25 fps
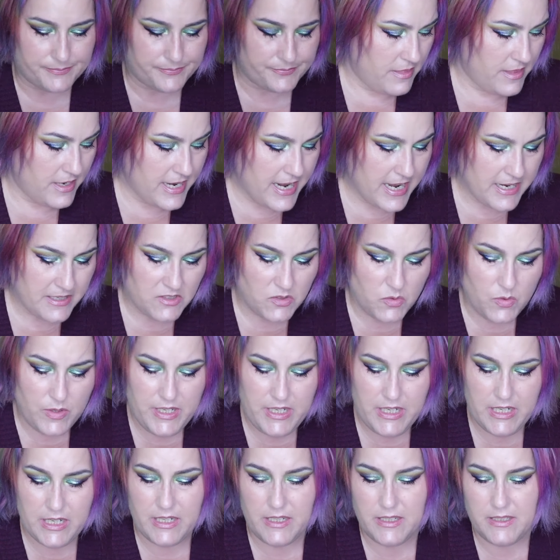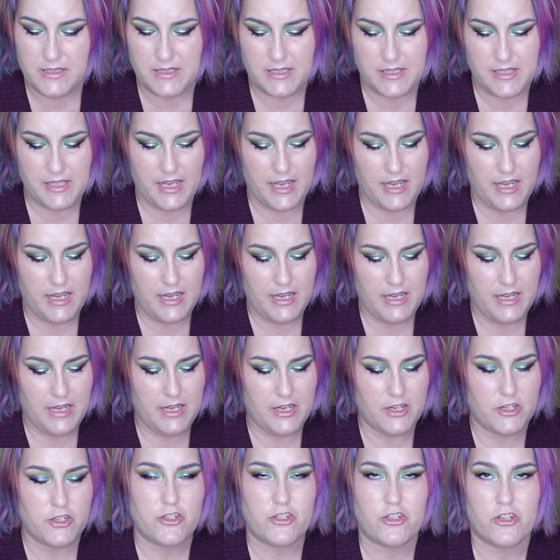The next one is
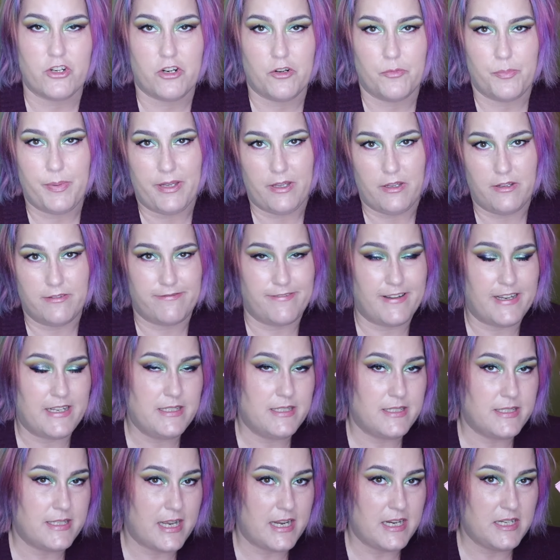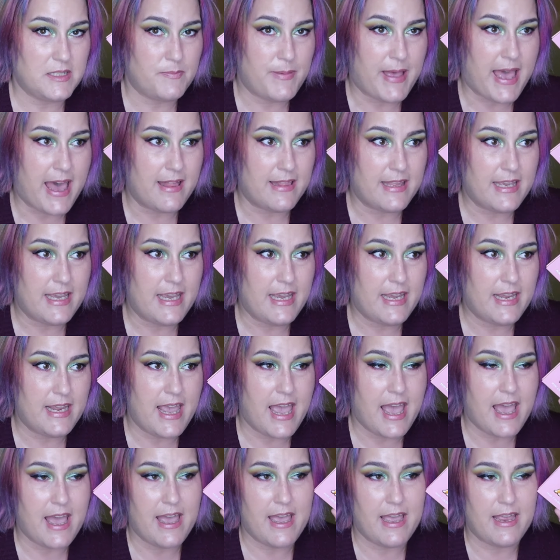the Sugar Pill Fun Size palette,
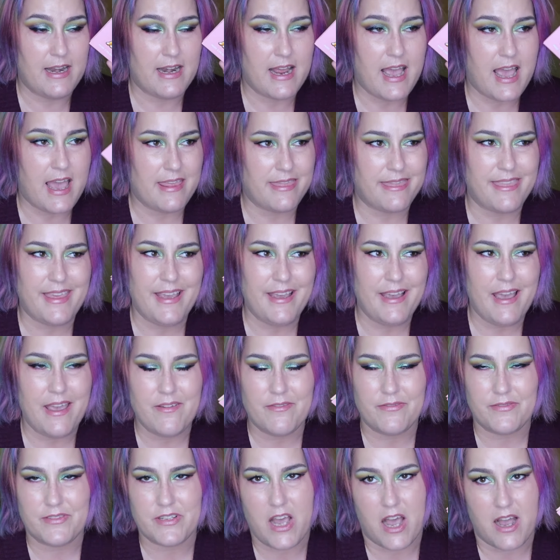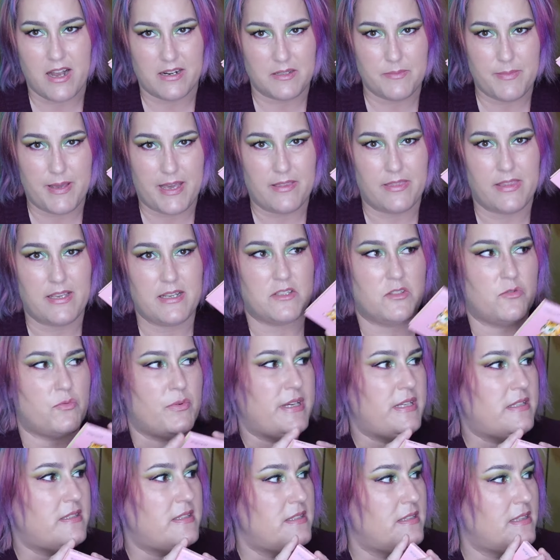and I think I've talked about this
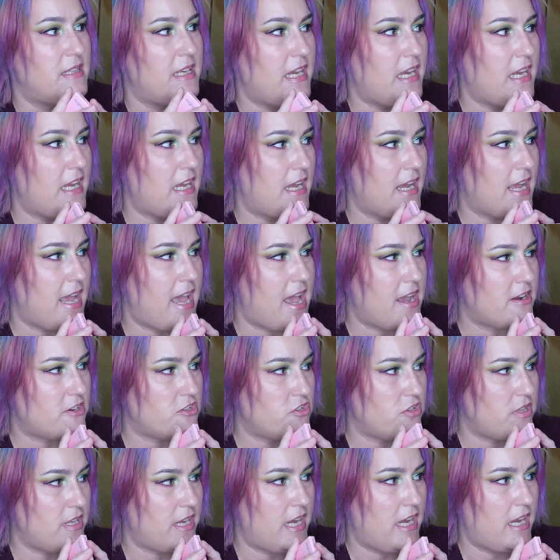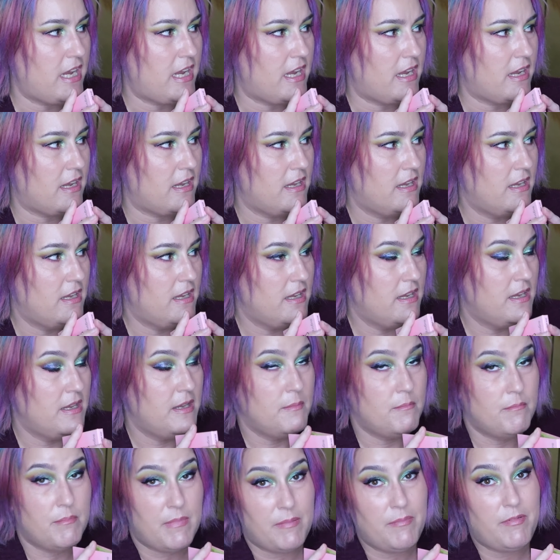recently, actually,
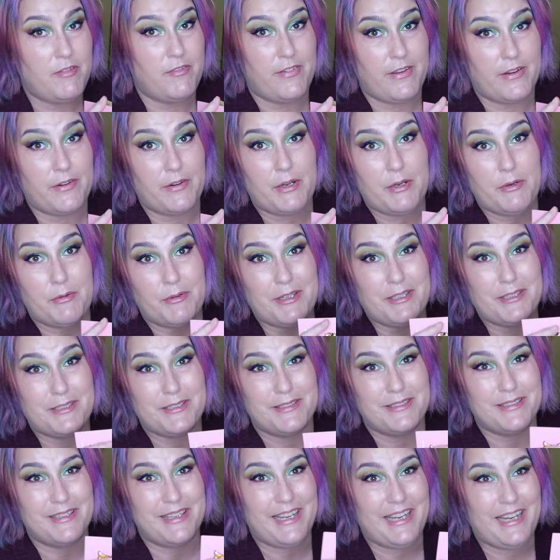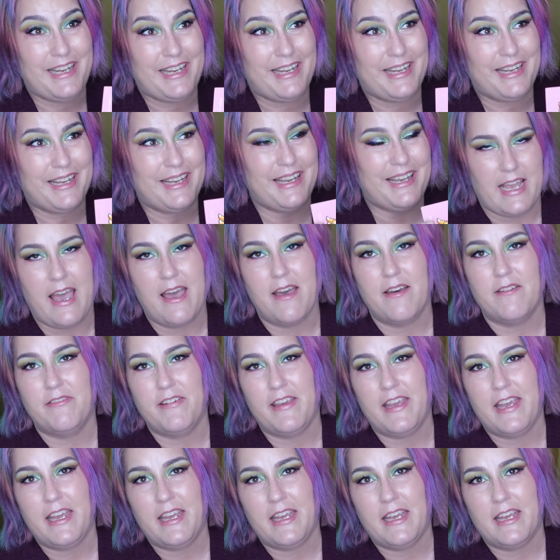maybe very recently. I have
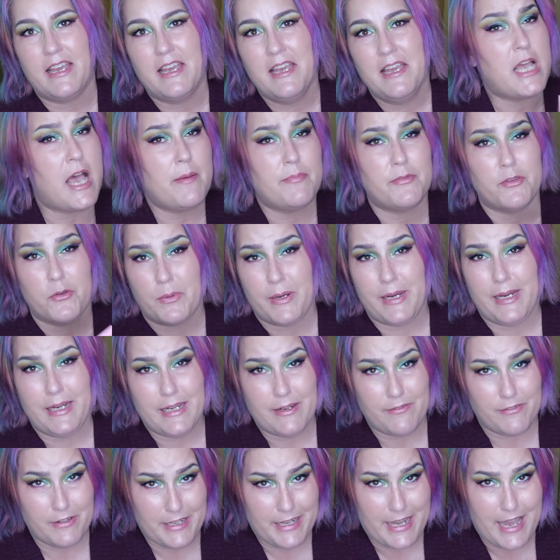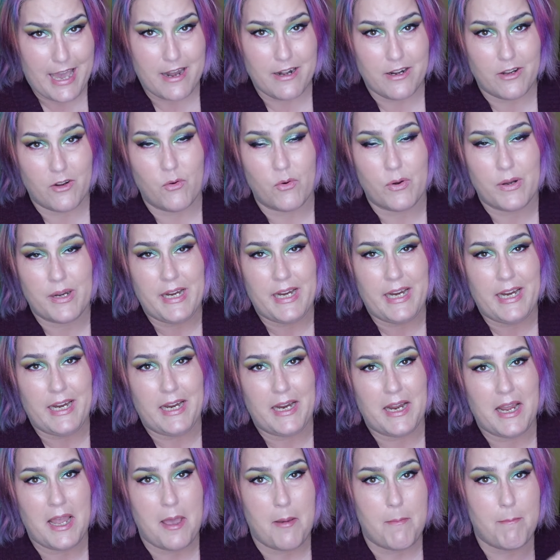a top three in every
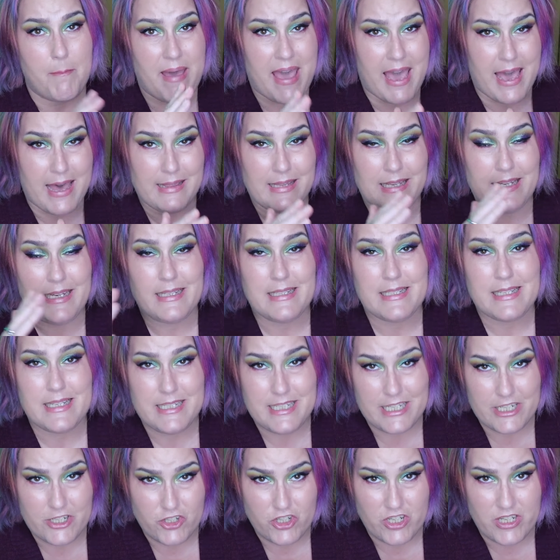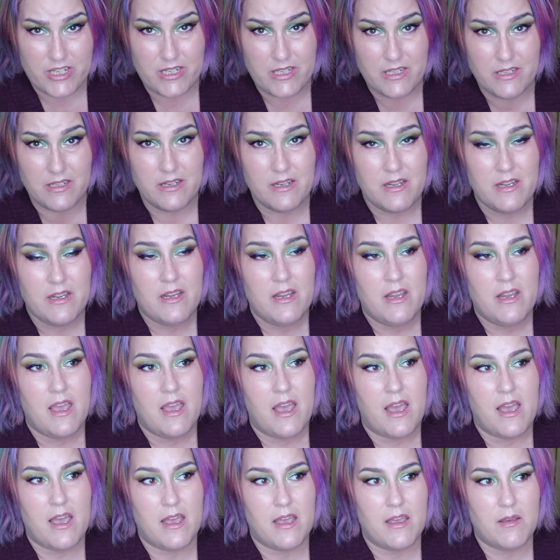category palette edition
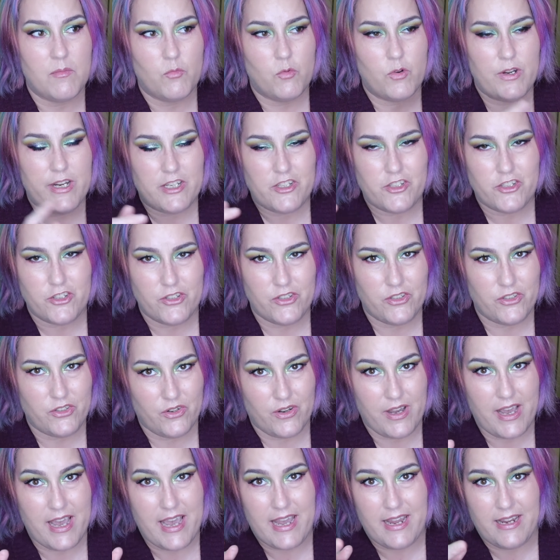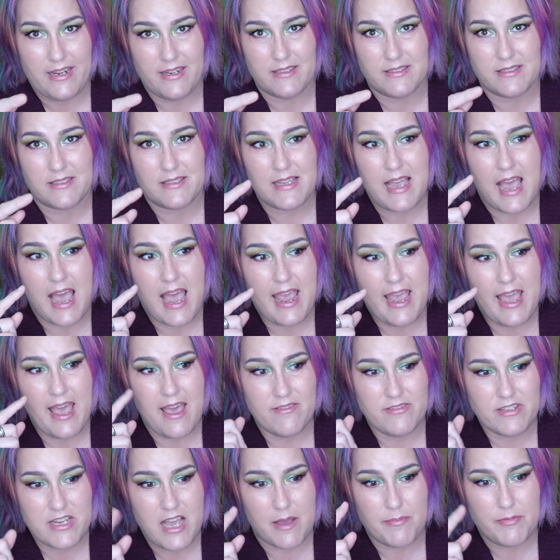um, which you guys, I
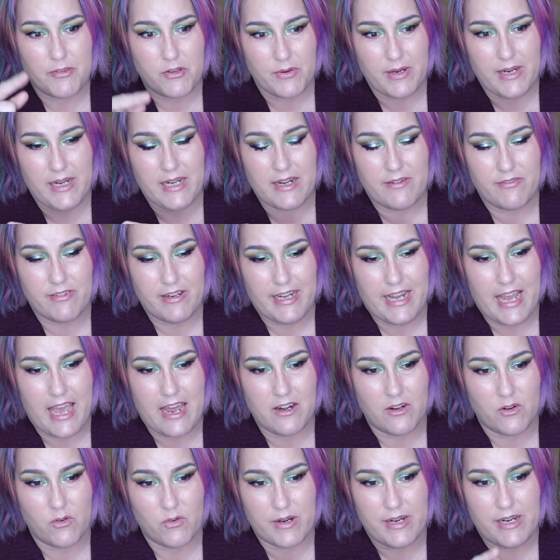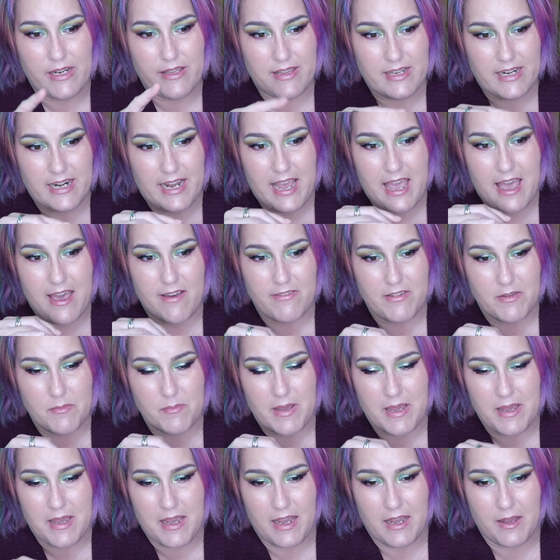have top three in every category that I have in
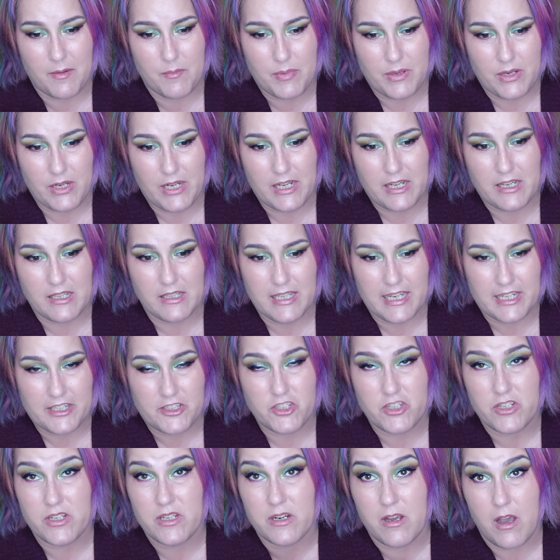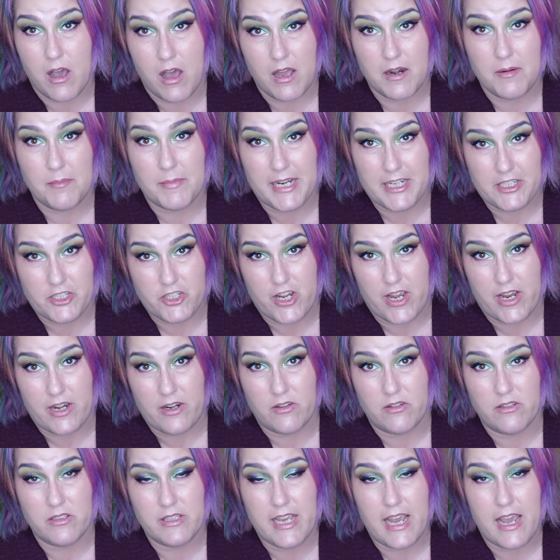my beauty collection on my
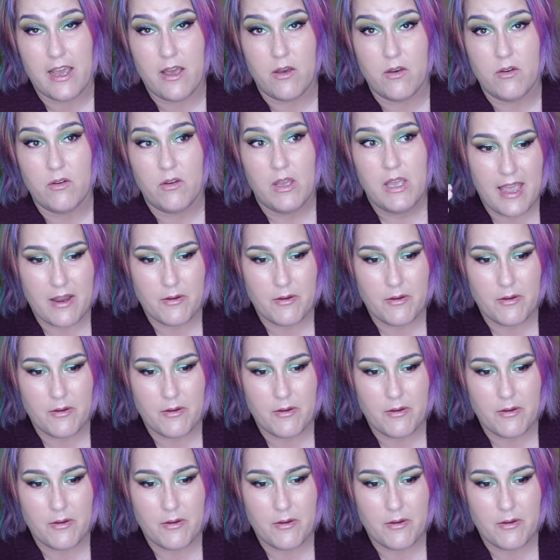channel now.